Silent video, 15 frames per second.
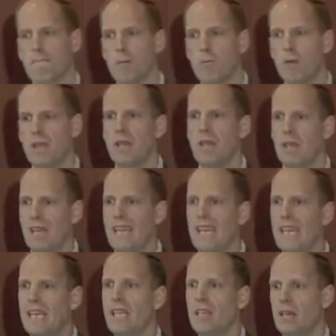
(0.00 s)
within an
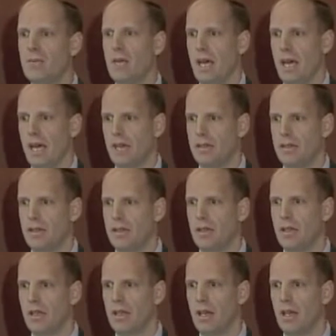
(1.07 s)
income tax
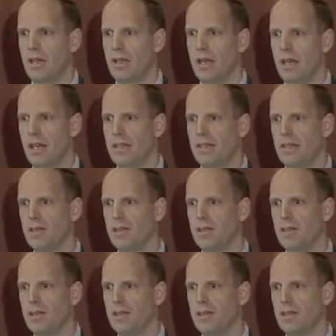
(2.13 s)
context.